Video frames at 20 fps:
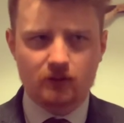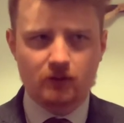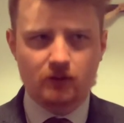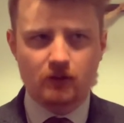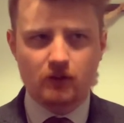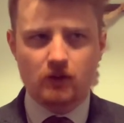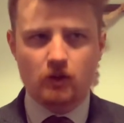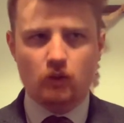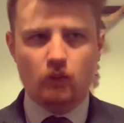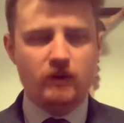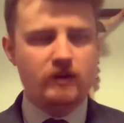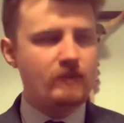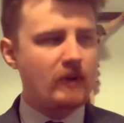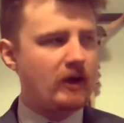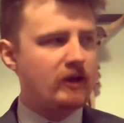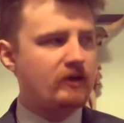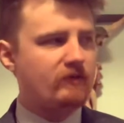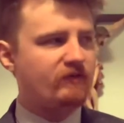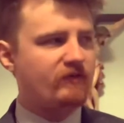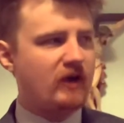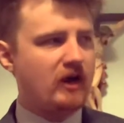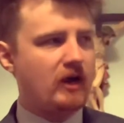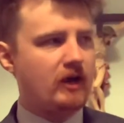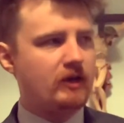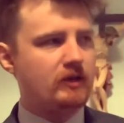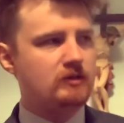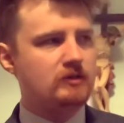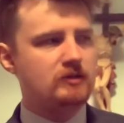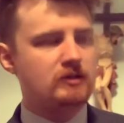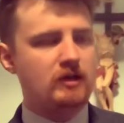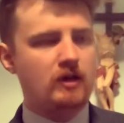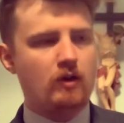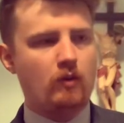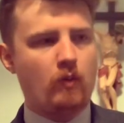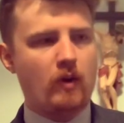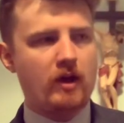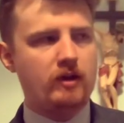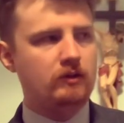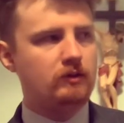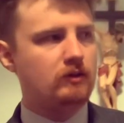We might find
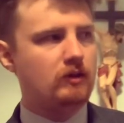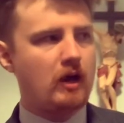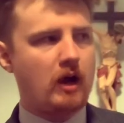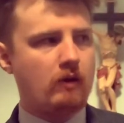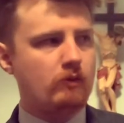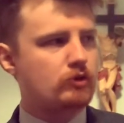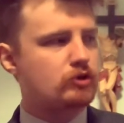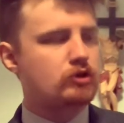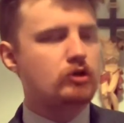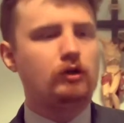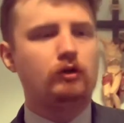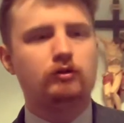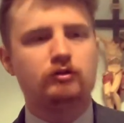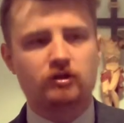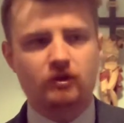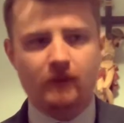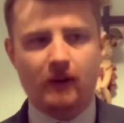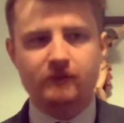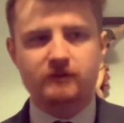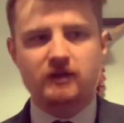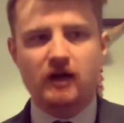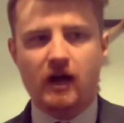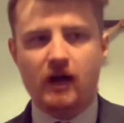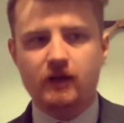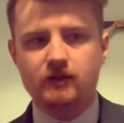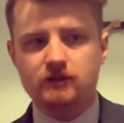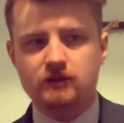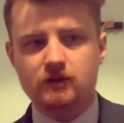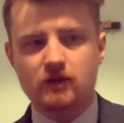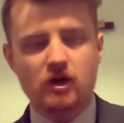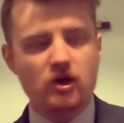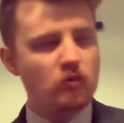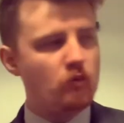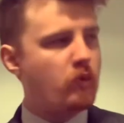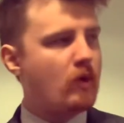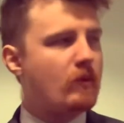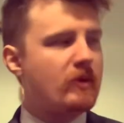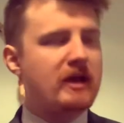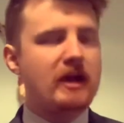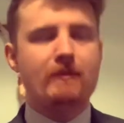when our children are baptized, when
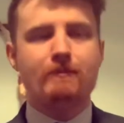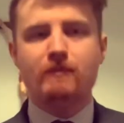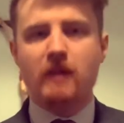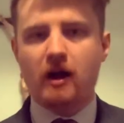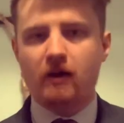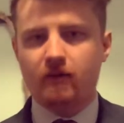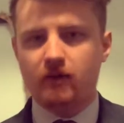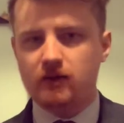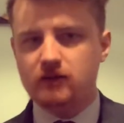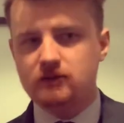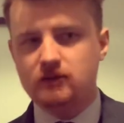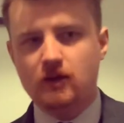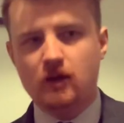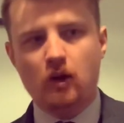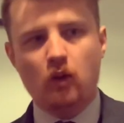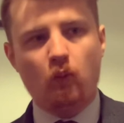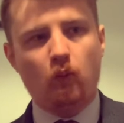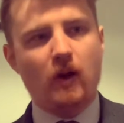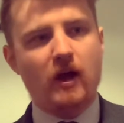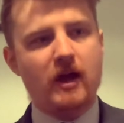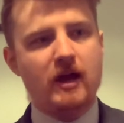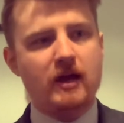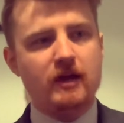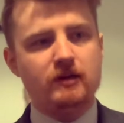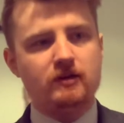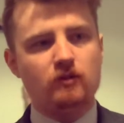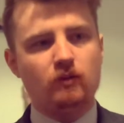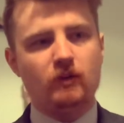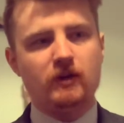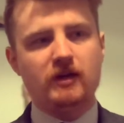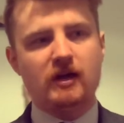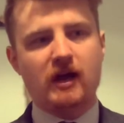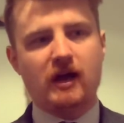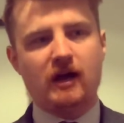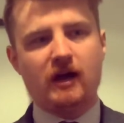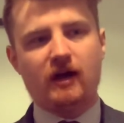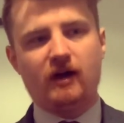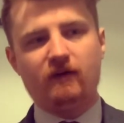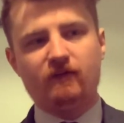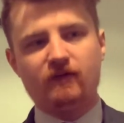we get married, when we
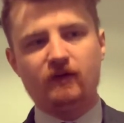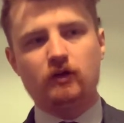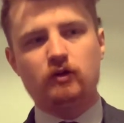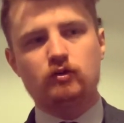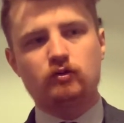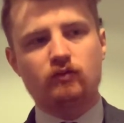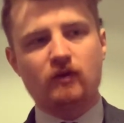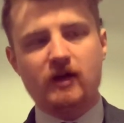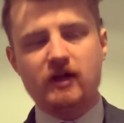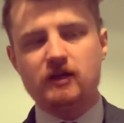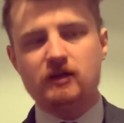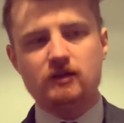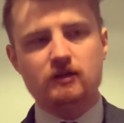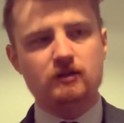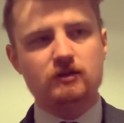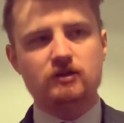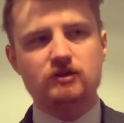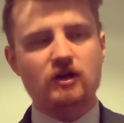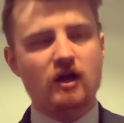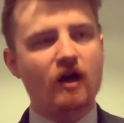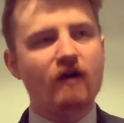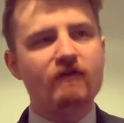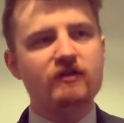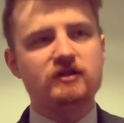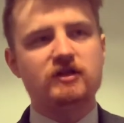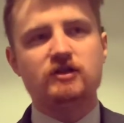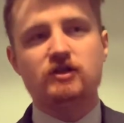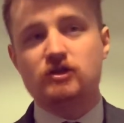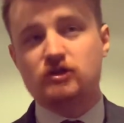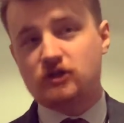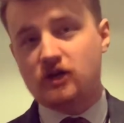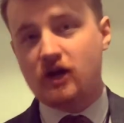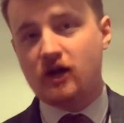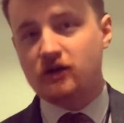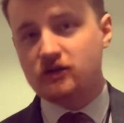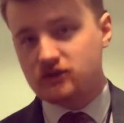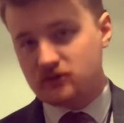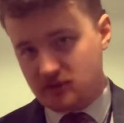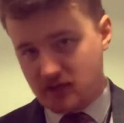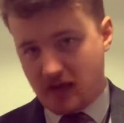have great services in church,
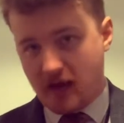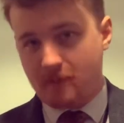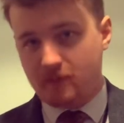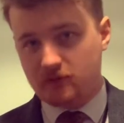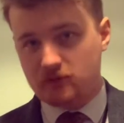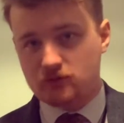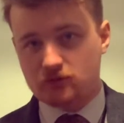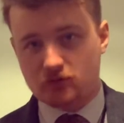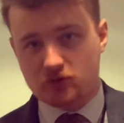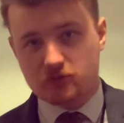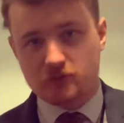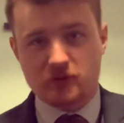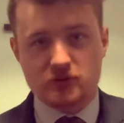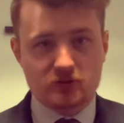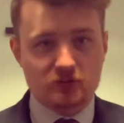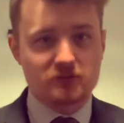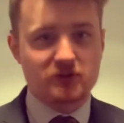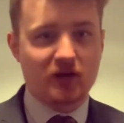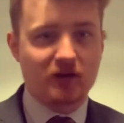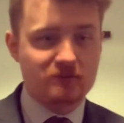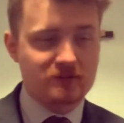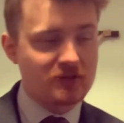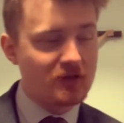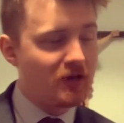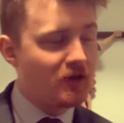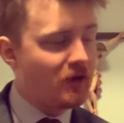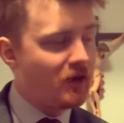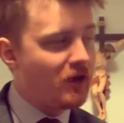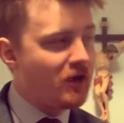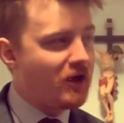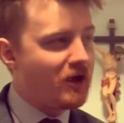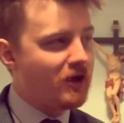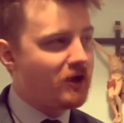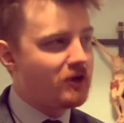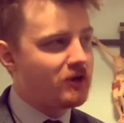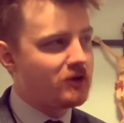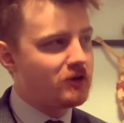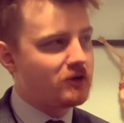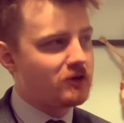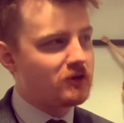and it happens, trust me, sometimes,
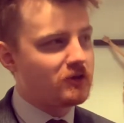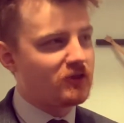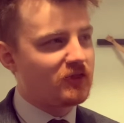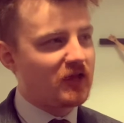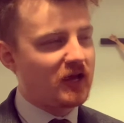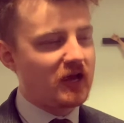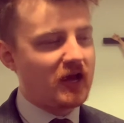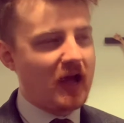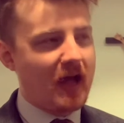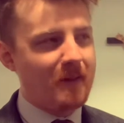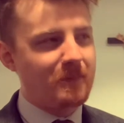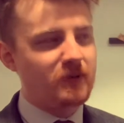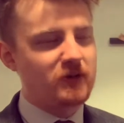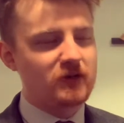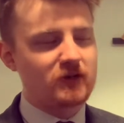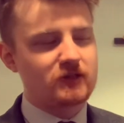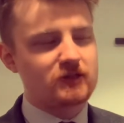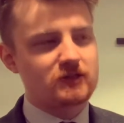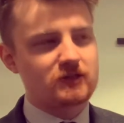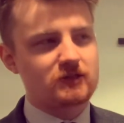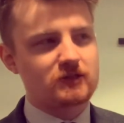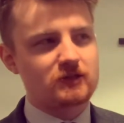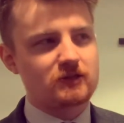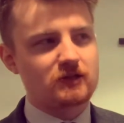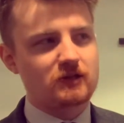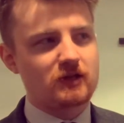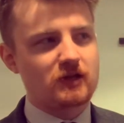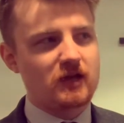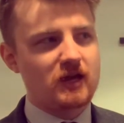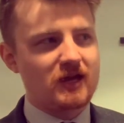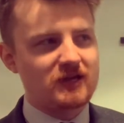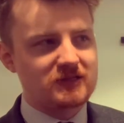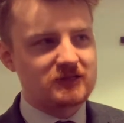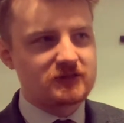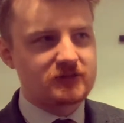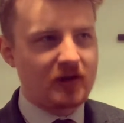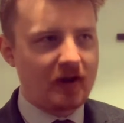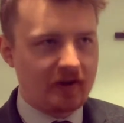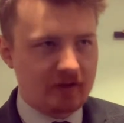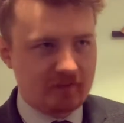that happiness is
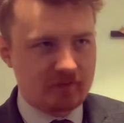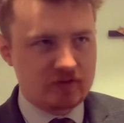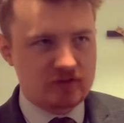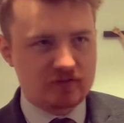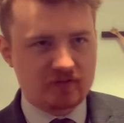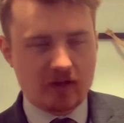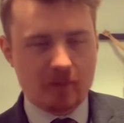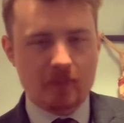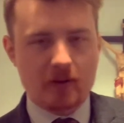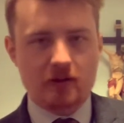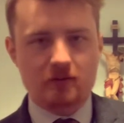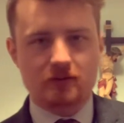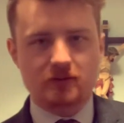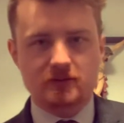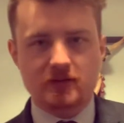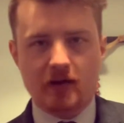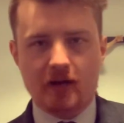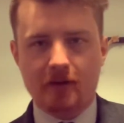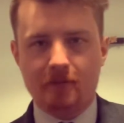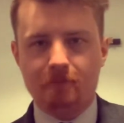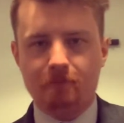inside of us for that period of time.